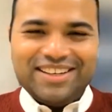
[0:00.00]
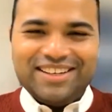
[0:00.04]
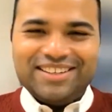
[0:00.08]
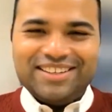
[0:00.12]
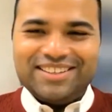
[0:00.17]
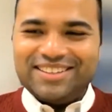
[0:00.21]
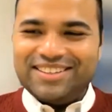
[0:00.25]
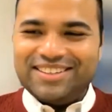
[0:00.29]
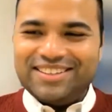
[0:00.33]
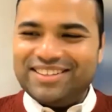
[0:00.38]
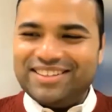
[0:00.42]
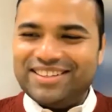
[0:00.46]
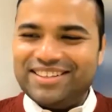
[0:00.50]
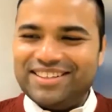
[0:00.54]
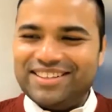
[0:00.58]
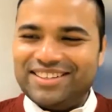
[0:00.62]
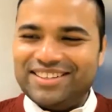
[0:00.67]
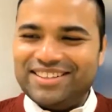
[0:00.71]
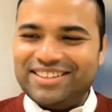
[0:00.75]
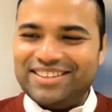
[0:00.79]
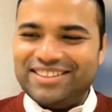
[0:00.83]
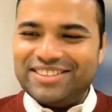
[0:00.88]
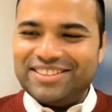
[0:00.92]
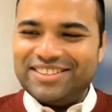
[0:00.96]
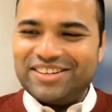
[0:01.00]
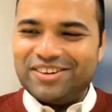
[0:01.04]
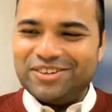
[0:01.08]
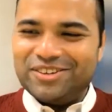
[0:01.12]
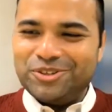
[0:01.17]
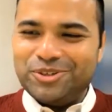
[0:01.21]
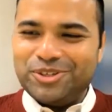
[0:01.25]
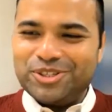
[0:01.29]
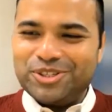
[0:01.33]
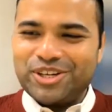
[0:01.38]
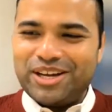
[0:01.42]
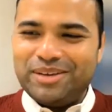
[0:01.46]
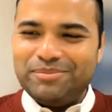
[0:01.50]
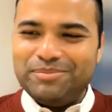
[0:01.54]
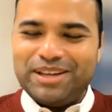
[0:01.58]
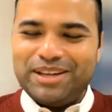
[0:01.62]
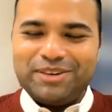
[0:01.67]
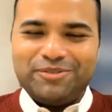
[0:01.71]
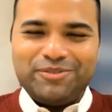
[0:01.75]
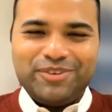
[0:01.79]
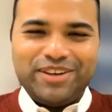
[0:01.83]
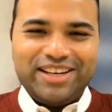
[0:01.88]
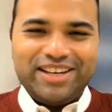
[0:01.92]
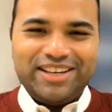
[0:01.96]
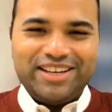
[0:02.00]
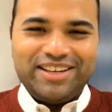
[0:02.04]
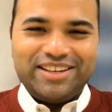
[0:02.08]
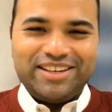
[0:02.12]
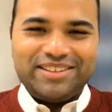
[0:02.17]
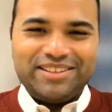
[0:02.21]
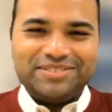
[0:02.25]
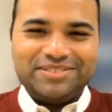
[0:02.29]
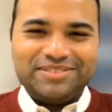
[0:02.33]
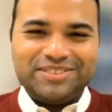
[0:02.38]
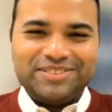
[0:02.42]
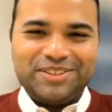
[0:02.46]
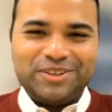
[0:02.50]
And it's hard to describe that feeling.